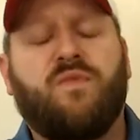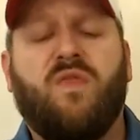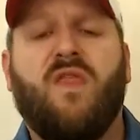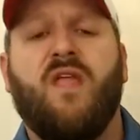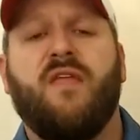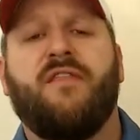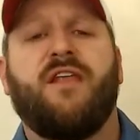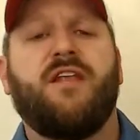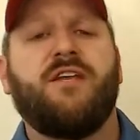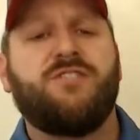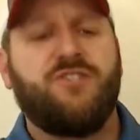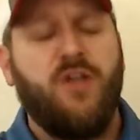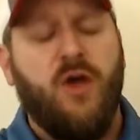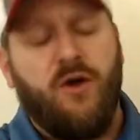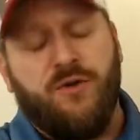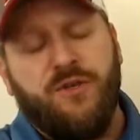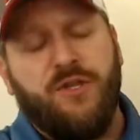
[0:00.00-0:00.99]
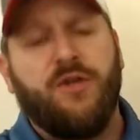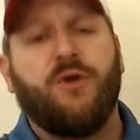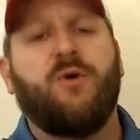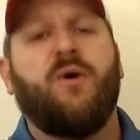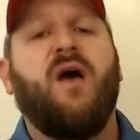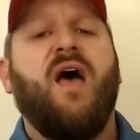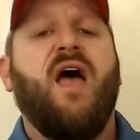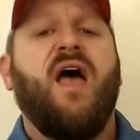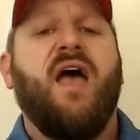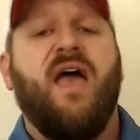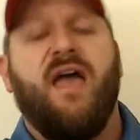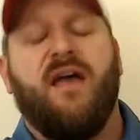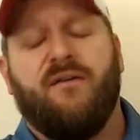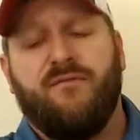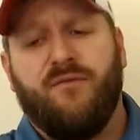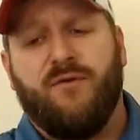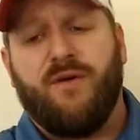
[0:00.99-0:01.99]
that has known you
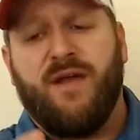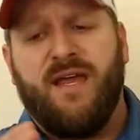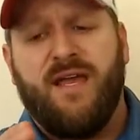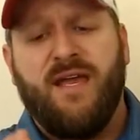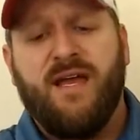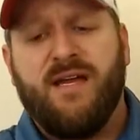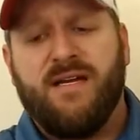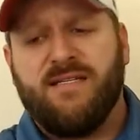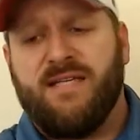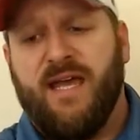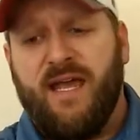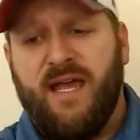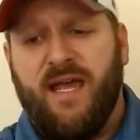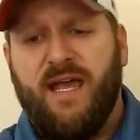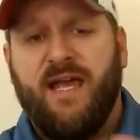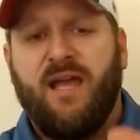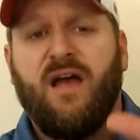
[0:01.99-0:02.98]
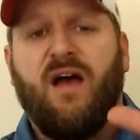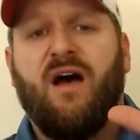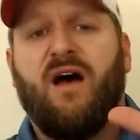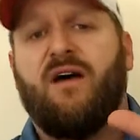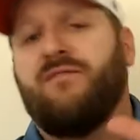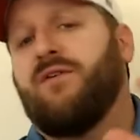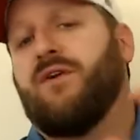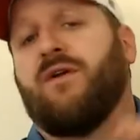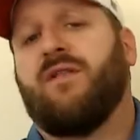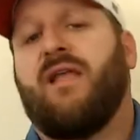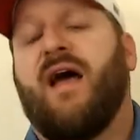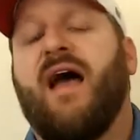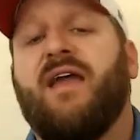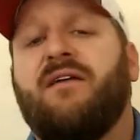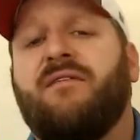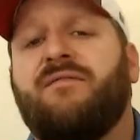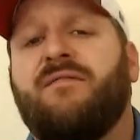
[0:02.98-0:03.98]
every day of your
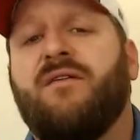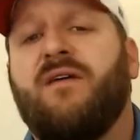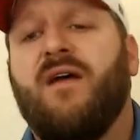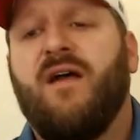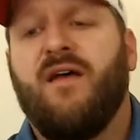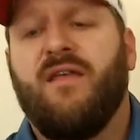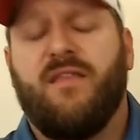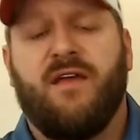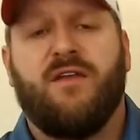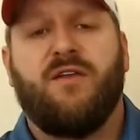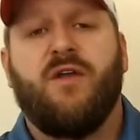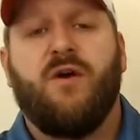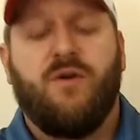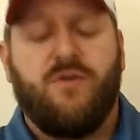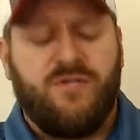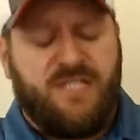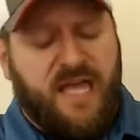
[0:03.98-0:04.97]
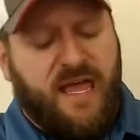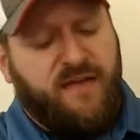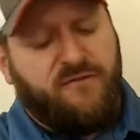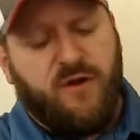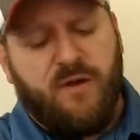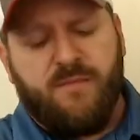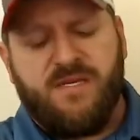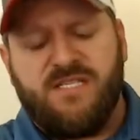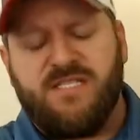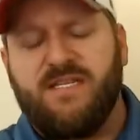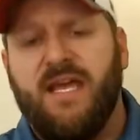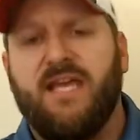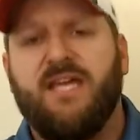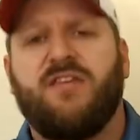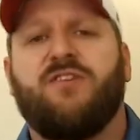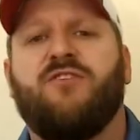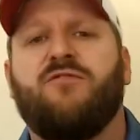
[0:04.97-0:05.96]
life, that knows every
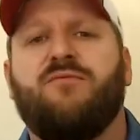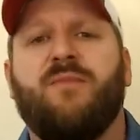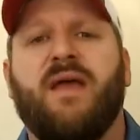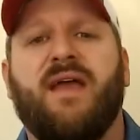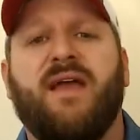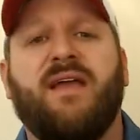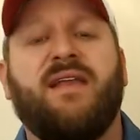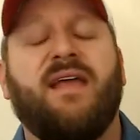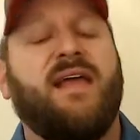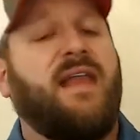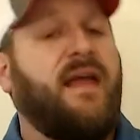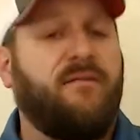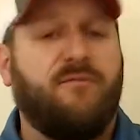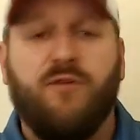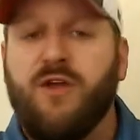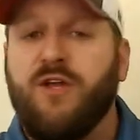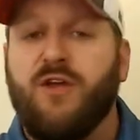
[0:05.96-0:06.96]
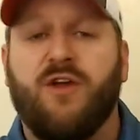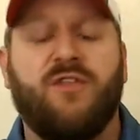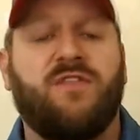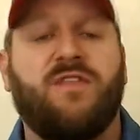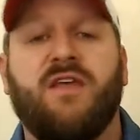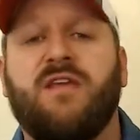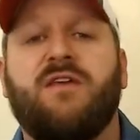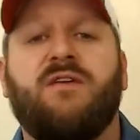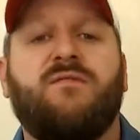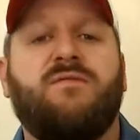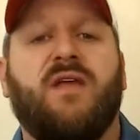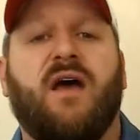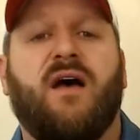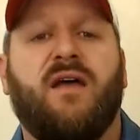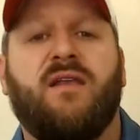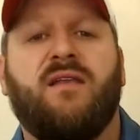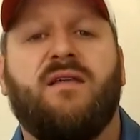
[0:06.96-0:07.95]
mistake you've made and every good thing you've
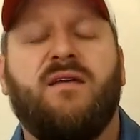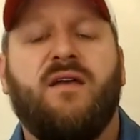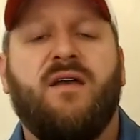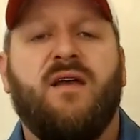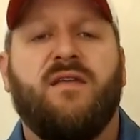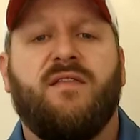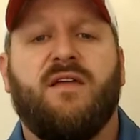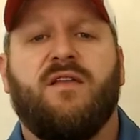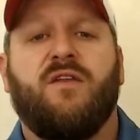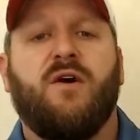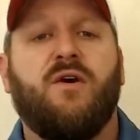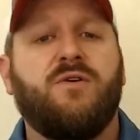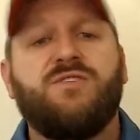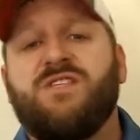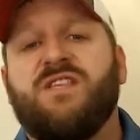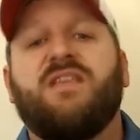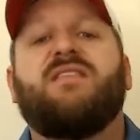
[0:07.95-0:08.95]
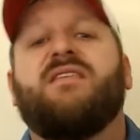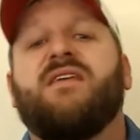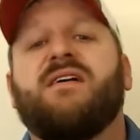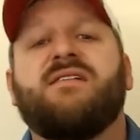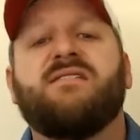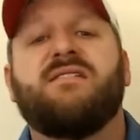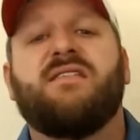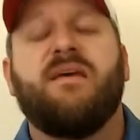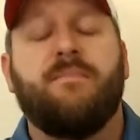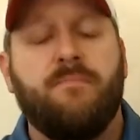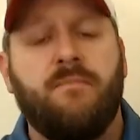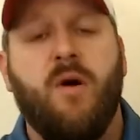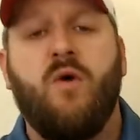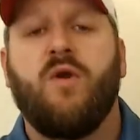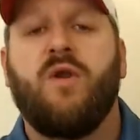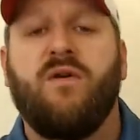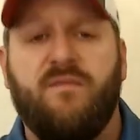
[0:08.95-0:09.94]
done, that knows the things that
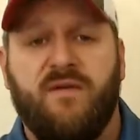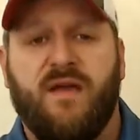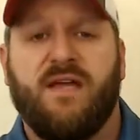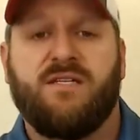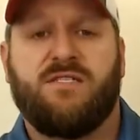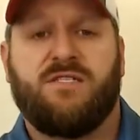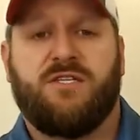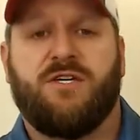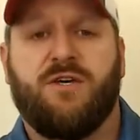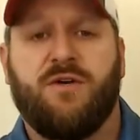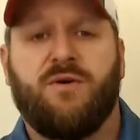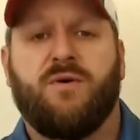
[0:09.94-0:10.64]
motivate you,